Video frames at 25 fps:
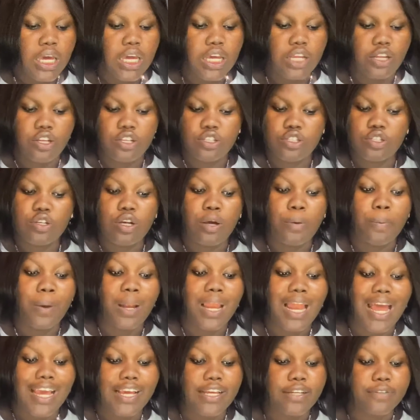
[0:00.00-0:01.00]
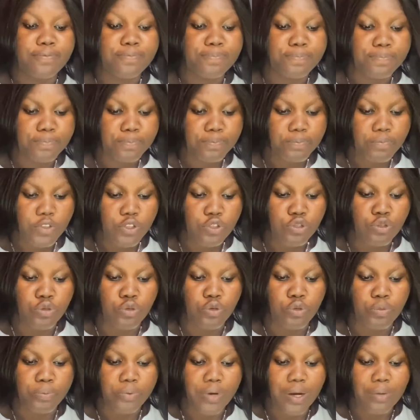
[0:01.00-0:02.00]
It does not apply to
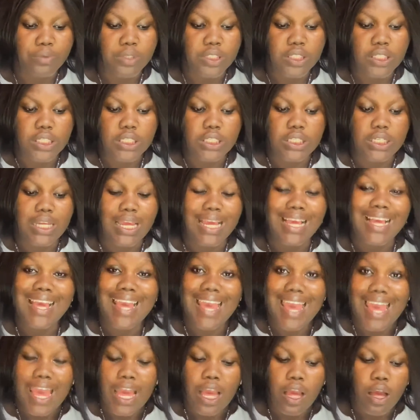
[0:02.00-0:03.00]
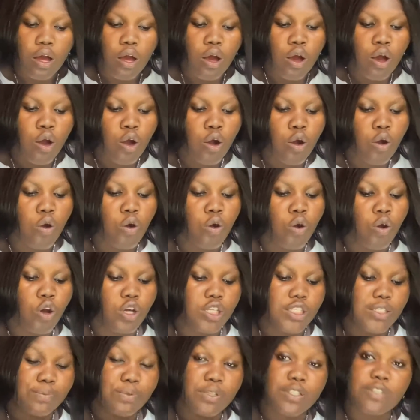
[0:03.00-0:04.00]
premises in a care or
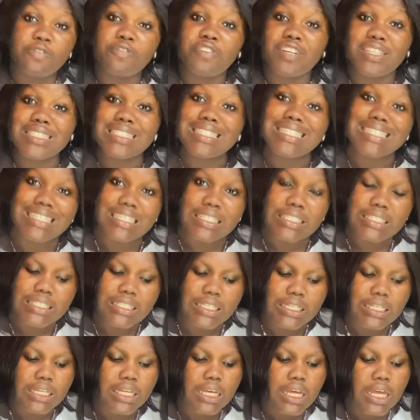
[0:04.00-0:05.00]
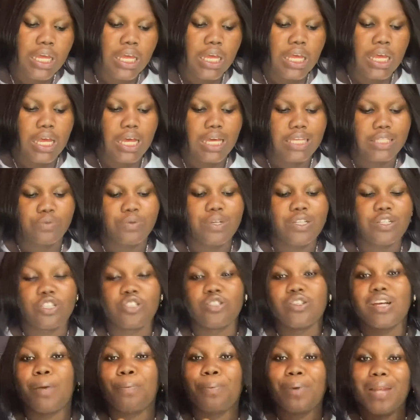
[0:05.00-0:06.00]
hospice facility, as well as does
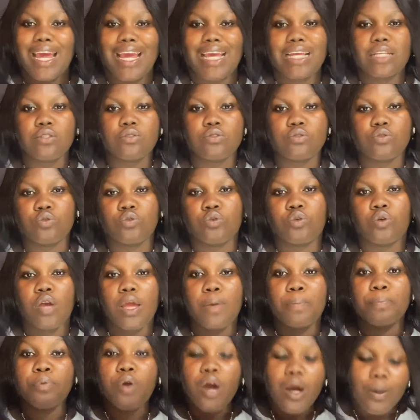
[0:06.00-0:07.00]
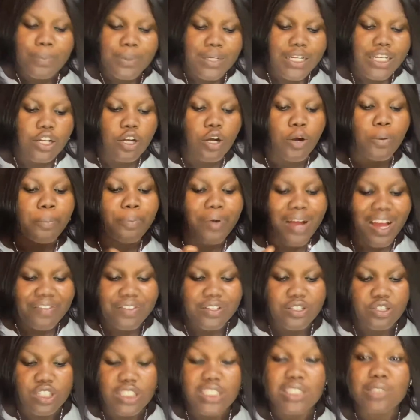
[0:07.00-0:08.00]
not apply to a public or private
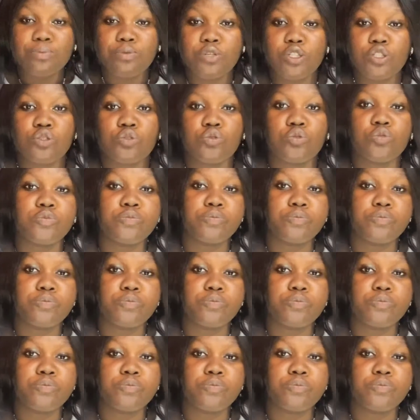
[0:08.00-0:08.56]
hospital